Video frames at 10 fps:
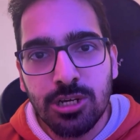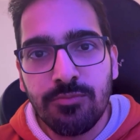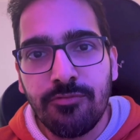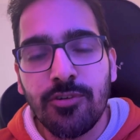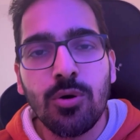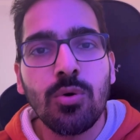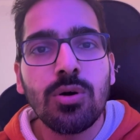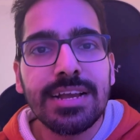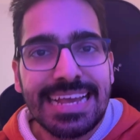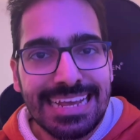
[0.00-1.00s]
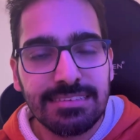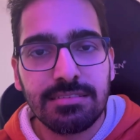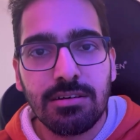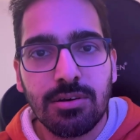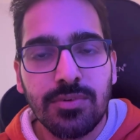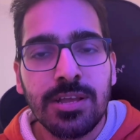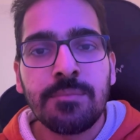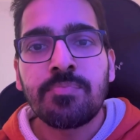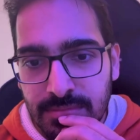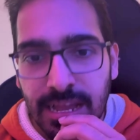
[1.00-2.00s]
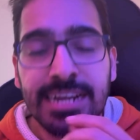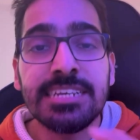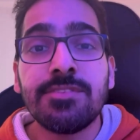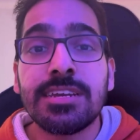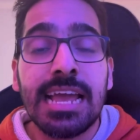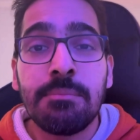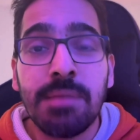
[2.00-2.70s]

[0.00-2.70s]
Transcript: Kubeflow, Kaser, and even